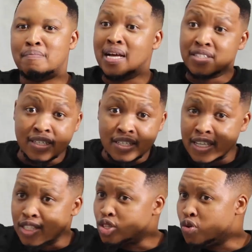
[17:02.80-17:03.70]
Man
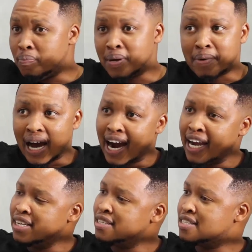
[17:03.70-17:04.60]
City is creeping
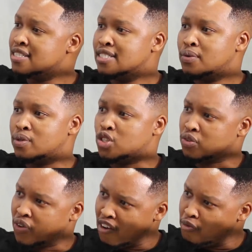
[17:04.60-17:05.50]
behind, with
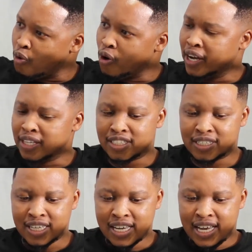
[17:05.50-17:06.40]
just 5
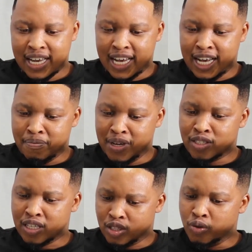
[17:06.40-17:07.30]
points.
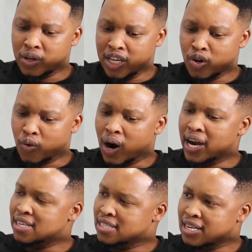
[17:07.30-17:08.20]
It's looking
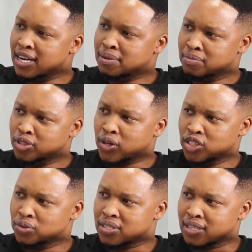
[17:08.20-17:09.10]
quite
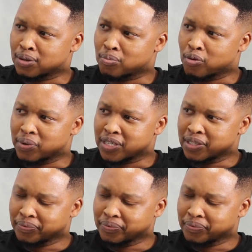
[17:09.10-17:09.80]
treacherous at the moment.